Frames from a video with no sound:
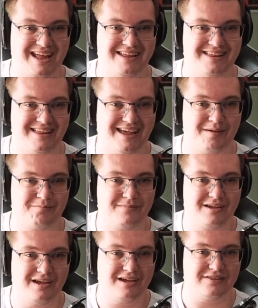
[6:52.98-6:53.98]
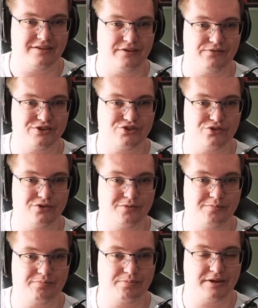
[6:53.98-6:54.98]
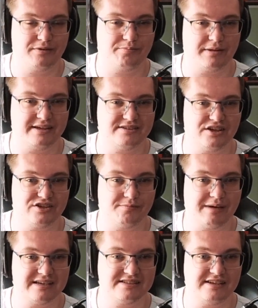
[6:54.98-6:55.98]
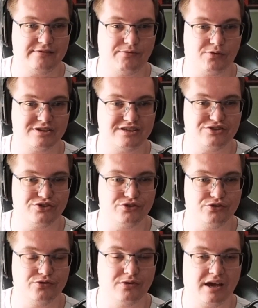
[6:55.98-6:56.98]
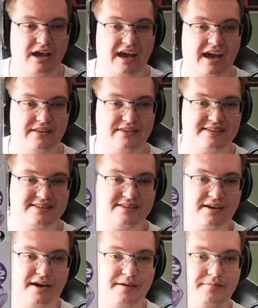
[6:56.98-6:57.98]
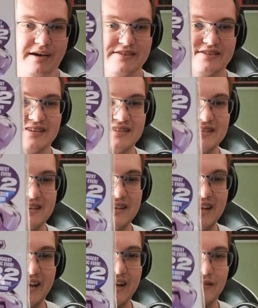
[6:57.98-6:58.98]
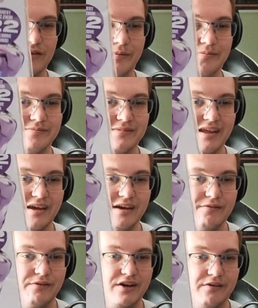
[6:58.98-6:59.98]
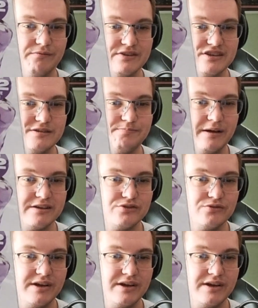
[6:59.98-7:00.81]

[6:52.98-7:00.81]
Yep, the official PlayStation Magazine 42. And this time, as you can see here, look, we got the special